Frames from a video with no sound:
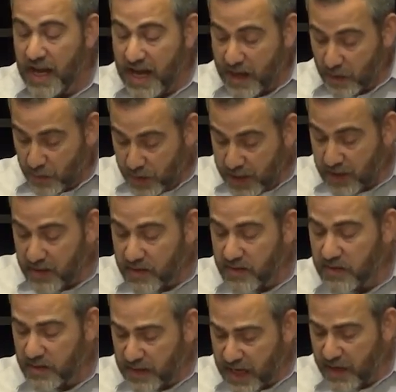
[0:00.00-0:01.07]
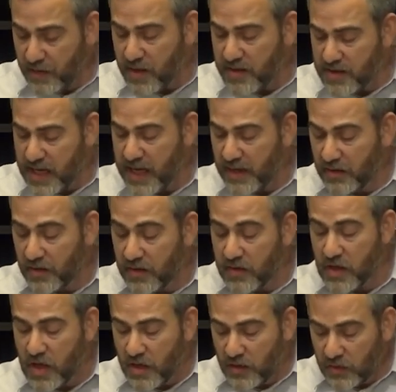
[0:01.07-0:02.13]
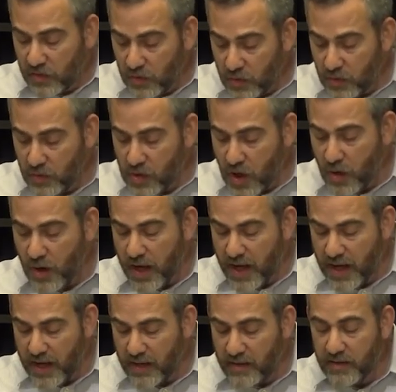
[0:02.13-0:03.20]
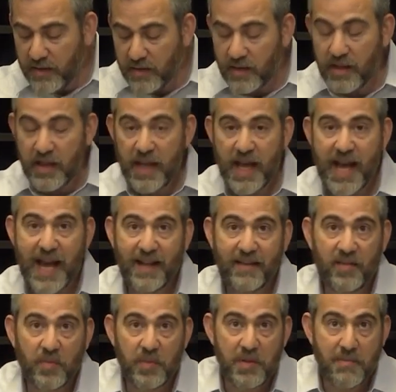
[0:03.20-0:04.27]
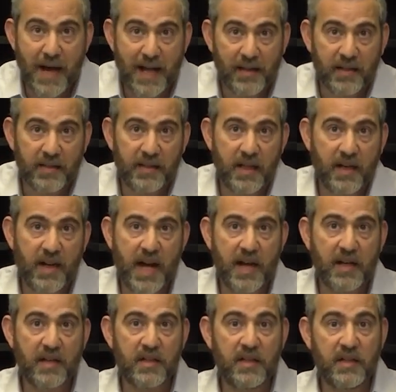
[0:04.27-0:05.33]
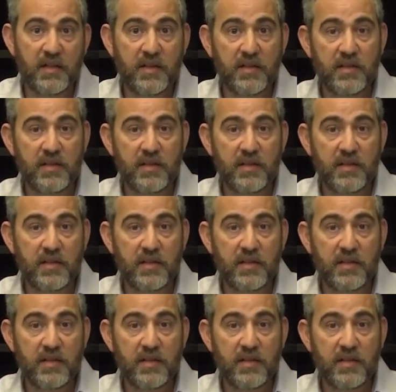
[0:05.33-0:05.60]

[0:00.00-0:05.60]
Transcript: and wicks, neiros candles to go ahead and to be madlik ner Hanukkah.